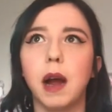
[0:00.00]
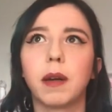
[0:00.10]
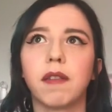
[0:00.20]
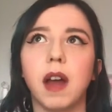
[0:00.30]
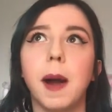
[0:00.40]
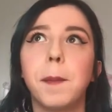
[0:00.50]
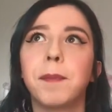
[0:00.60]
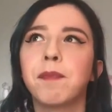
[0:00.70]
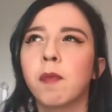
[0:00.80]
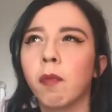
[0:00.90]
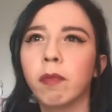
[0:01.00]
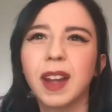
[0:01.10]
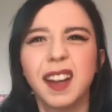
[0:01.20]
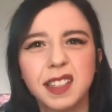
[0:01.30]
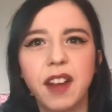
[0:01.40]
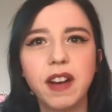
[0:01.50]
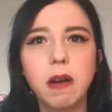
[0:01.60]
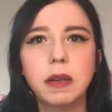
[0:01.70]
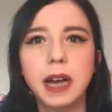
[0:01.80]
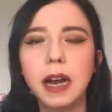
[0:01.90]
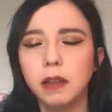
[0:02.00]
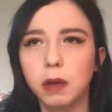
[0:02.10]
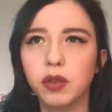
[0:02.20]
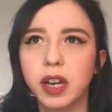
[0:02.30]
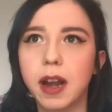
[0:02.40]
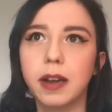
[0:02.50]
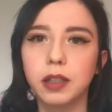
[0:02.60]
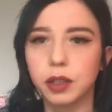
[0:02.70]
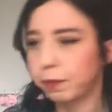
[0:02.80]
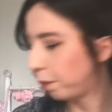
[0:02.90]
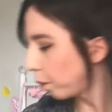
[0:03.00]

I'll give that a 7 out of 10. That was really nice.